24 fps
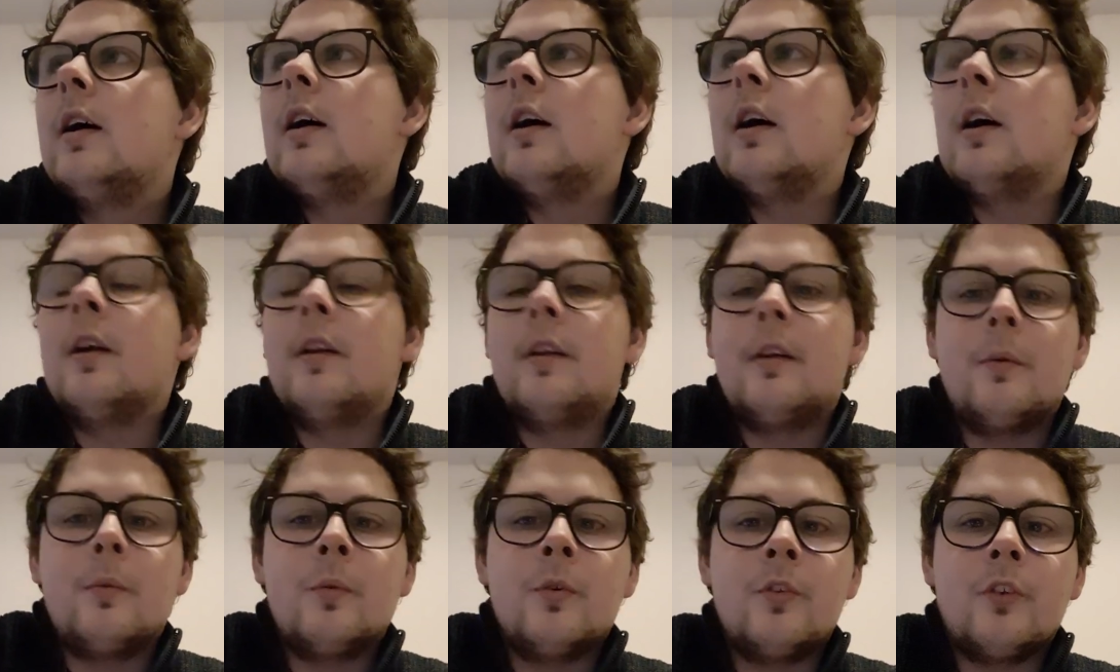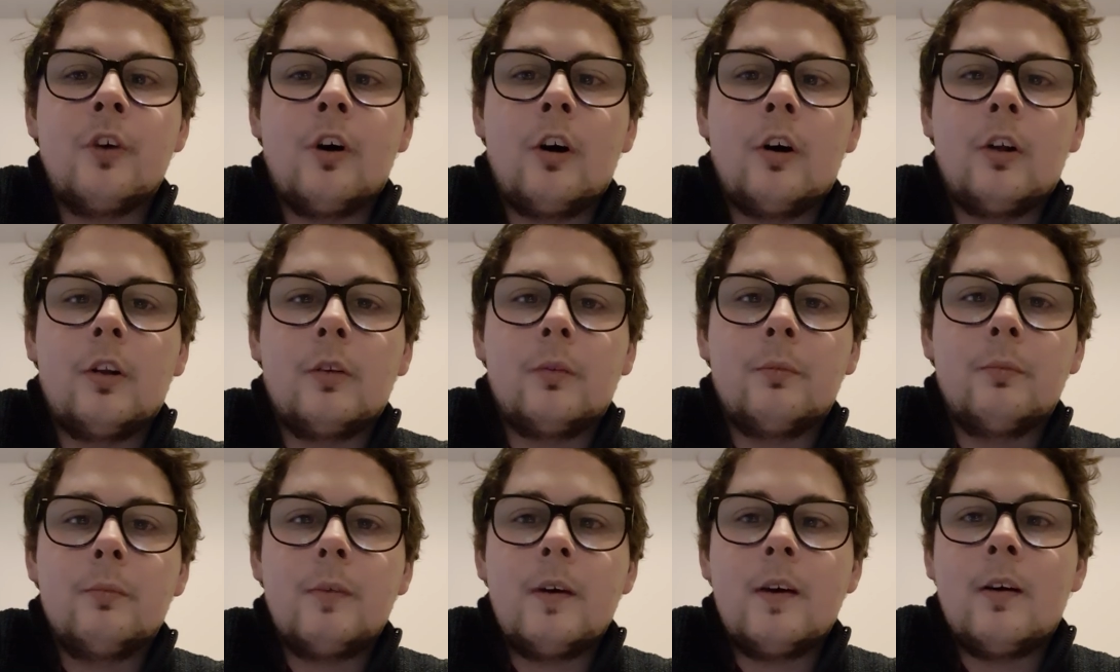and it was all
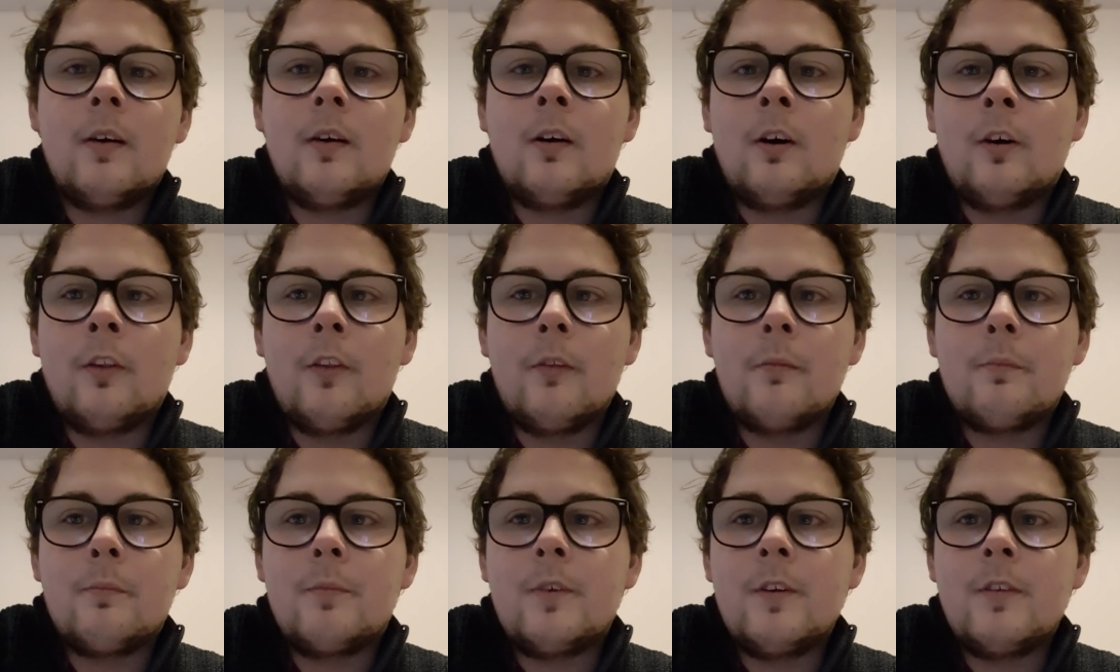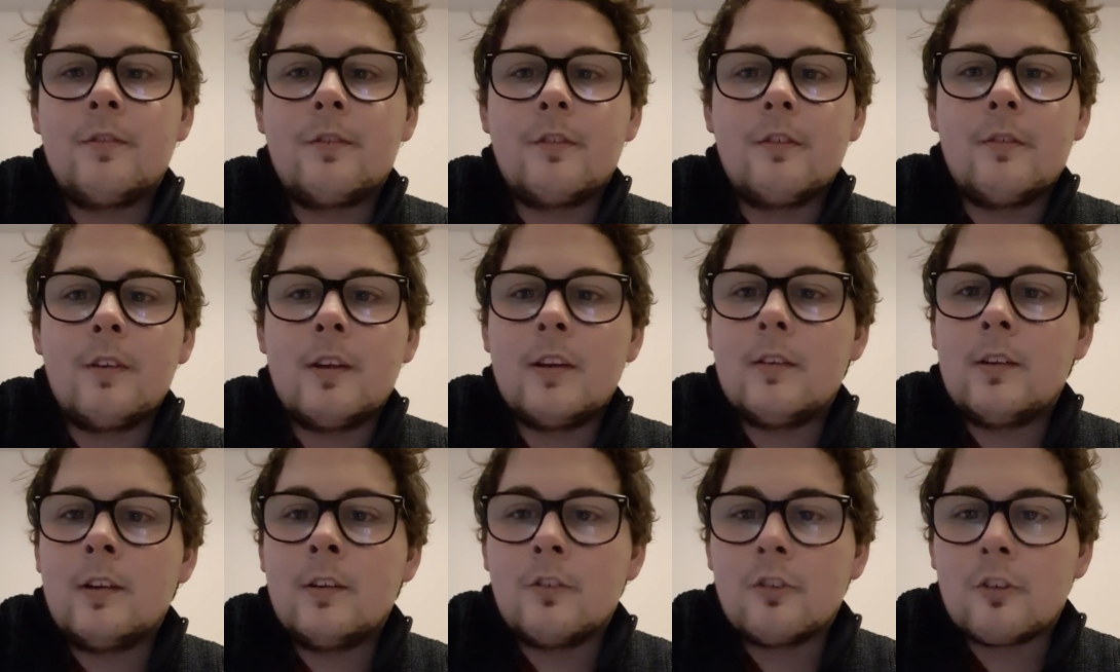the different
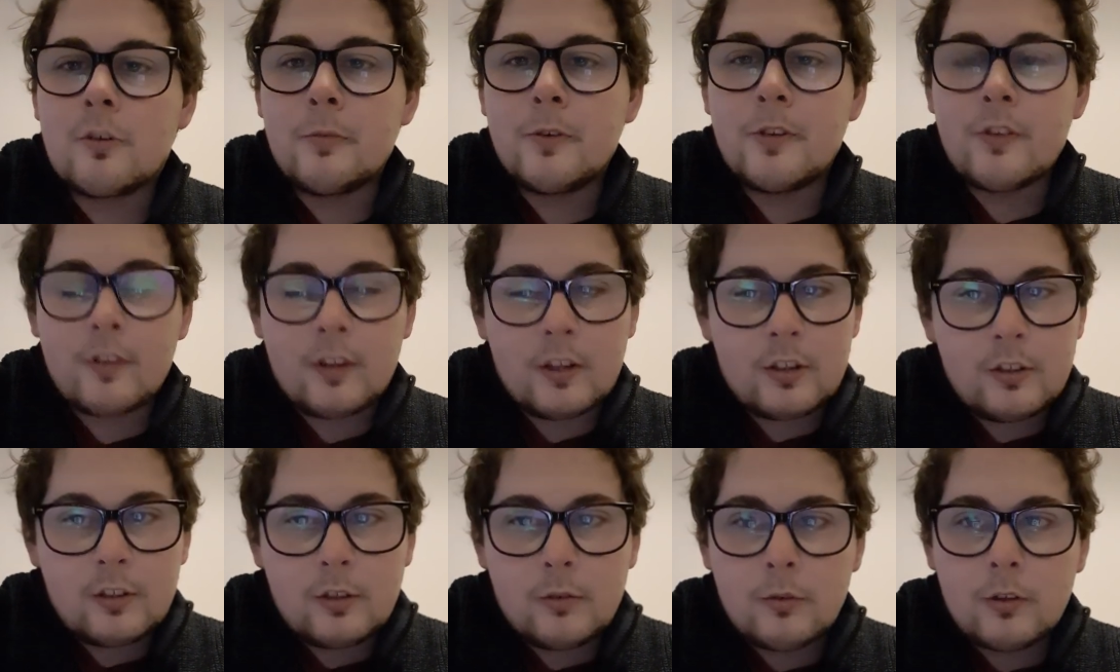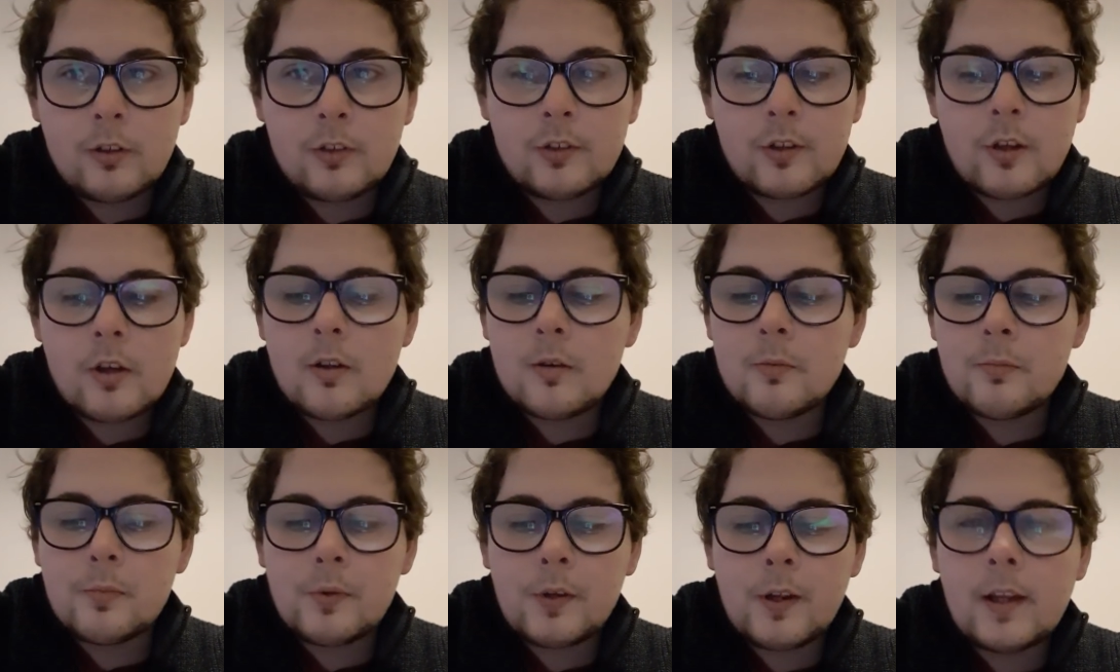instruments in
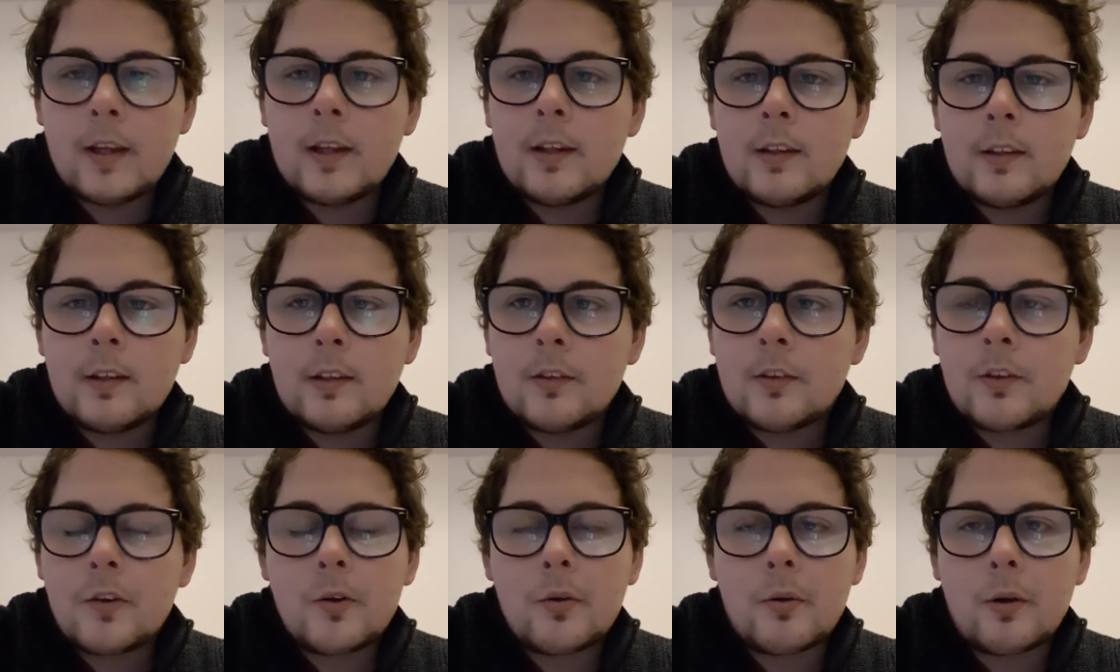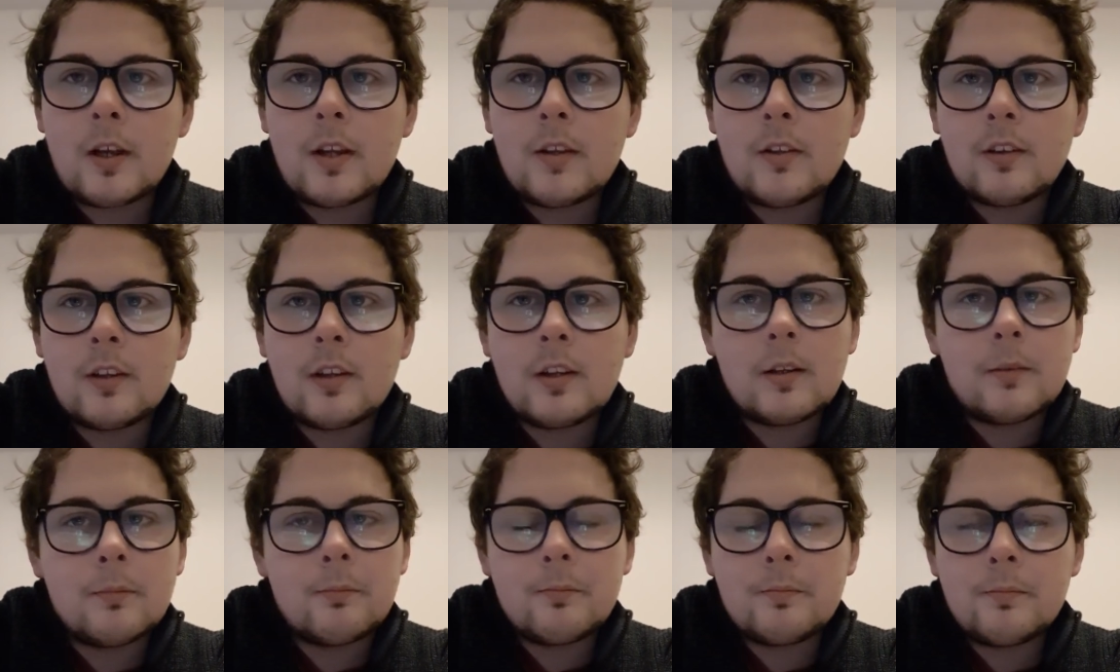unison playing these
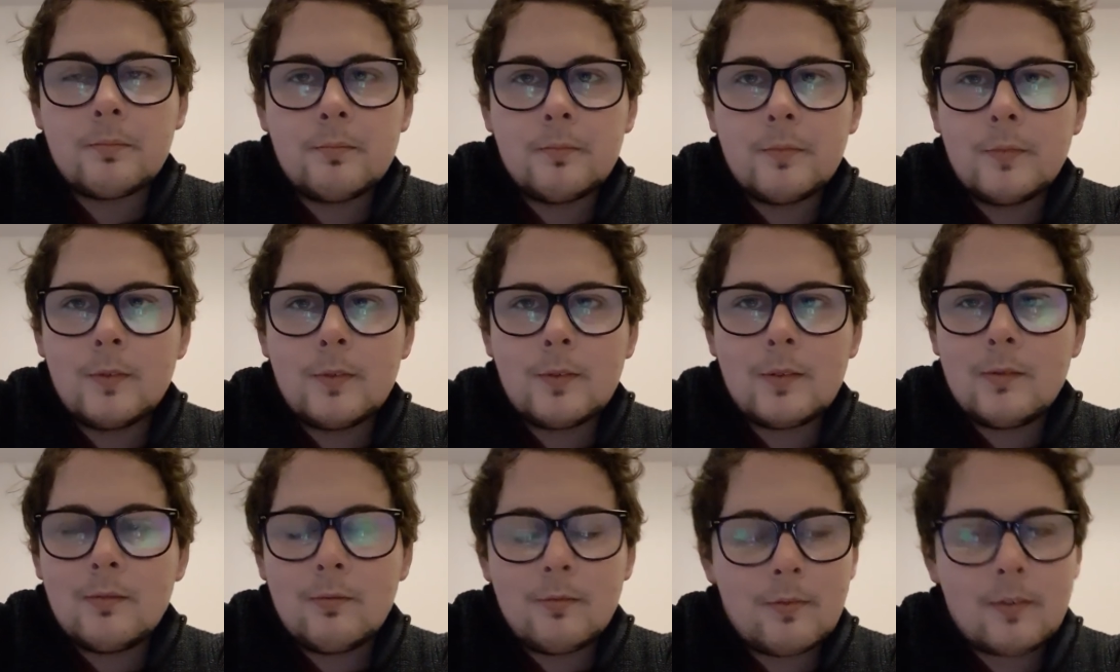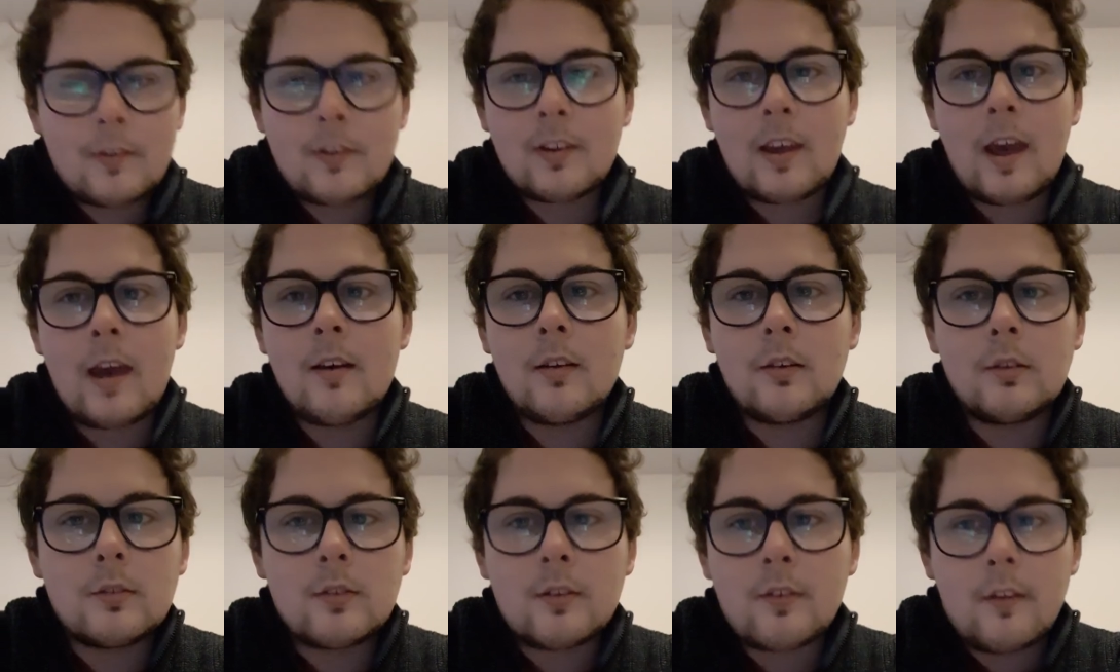crazy
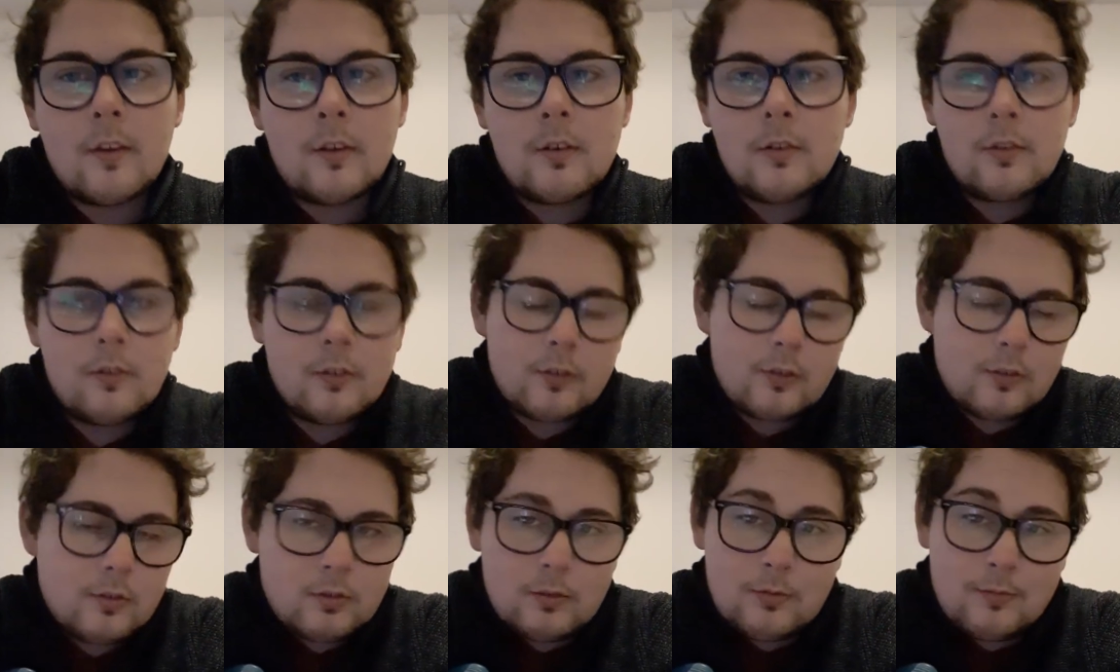scales that just,